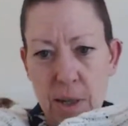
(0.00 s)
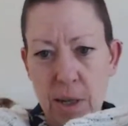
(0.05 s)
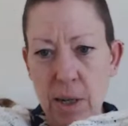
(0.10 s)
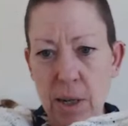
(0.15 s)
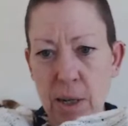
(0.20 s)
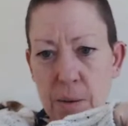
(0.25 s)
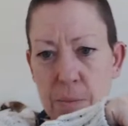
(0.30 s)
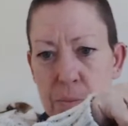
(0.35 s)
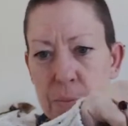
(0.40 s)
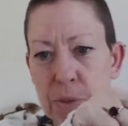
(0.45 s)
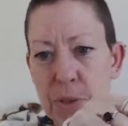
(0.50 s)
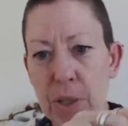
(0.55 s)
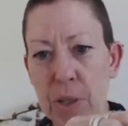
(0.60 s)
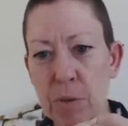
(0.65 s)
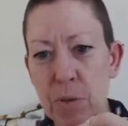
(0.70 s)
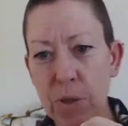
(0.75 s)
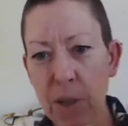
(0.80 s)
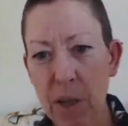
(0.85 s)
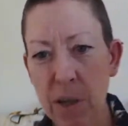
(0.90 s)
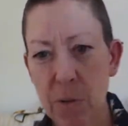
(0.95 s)
So
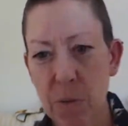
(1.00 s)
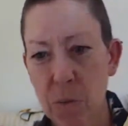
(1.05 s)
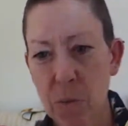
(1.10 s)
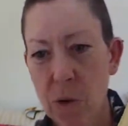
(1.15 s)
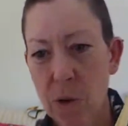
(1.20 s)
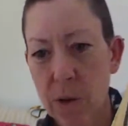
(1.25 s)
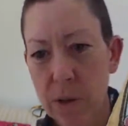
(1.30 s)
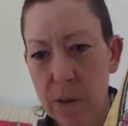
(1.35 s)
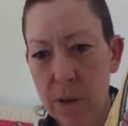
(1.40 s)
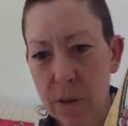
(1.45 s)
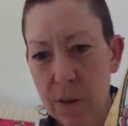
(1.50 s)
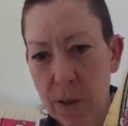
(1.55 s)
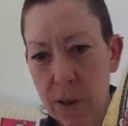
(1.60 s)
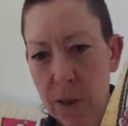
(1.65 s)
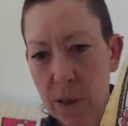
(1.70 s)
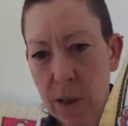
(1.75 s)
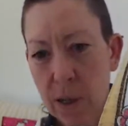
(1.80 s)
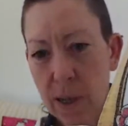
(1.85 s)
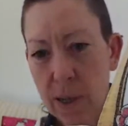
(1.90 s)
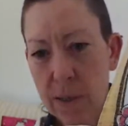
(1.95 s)
certain ones
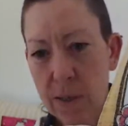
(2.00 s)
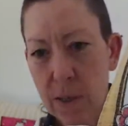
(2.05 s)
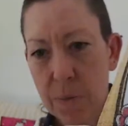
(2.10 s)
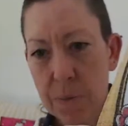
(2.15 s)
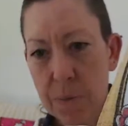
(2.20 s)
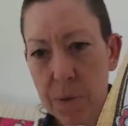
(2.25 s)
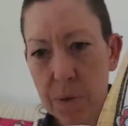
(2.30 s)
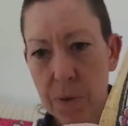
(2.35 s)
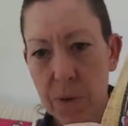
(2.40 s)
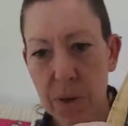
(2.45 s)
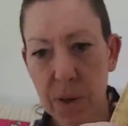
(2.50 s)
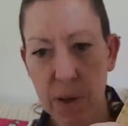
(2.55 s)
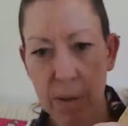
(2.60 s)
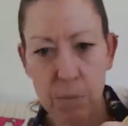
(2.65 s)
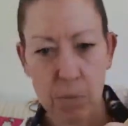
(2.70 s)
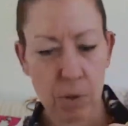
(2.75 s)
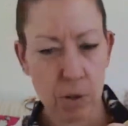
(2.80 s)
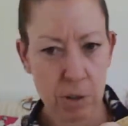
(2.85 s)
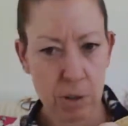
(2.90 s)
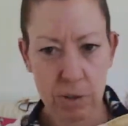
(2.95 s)
are collectible,
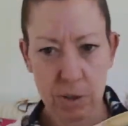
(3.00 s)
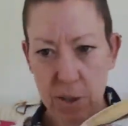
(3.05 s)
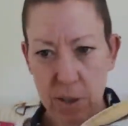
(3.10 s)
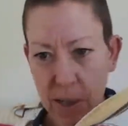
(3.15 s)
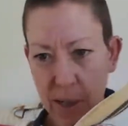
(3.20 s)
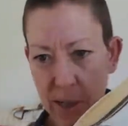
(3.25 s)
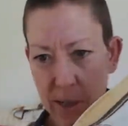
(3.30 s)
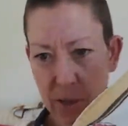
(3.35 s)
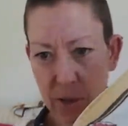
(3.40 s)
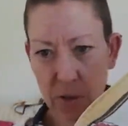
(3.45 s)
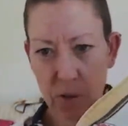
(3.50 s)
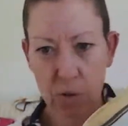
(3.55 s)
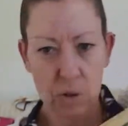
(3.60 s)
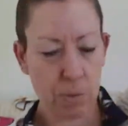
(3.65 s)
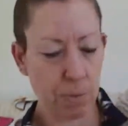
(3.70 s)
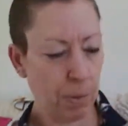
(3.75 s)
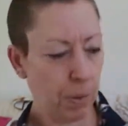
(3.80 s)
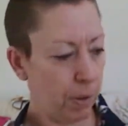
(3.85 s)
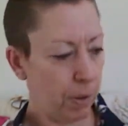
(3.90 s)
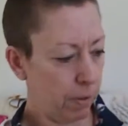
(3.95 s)
certain ones, yeah, just
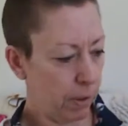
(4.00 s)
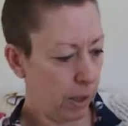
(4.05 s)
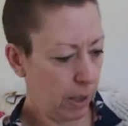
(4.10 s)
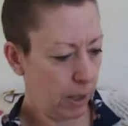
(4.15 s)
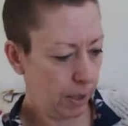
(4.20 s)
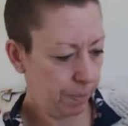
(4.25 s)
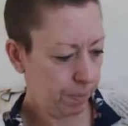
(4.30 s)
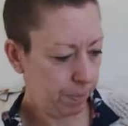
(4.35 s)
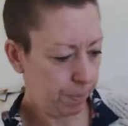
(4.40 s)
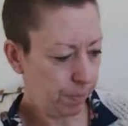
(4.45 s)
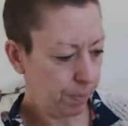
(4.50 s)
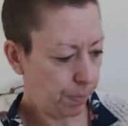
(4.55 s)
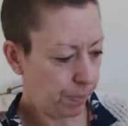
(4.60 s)
job lot, really.